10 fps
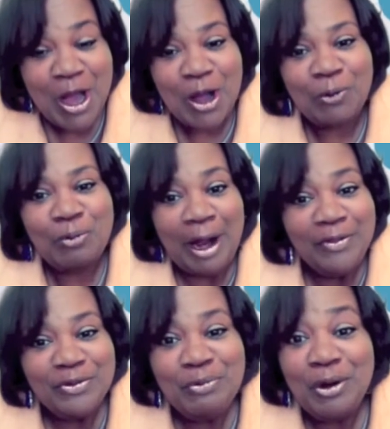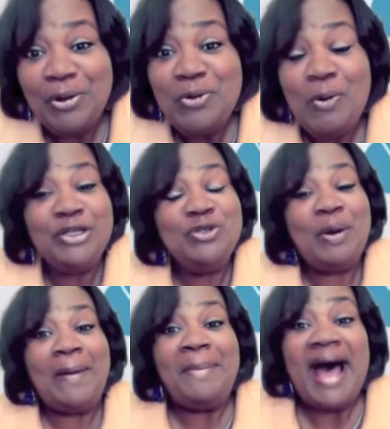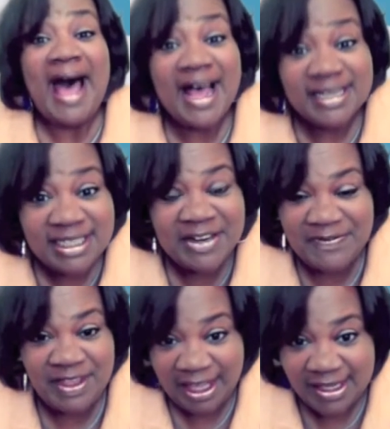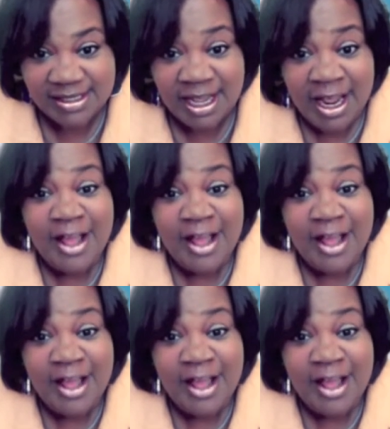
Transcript: around the world who are doing positive things.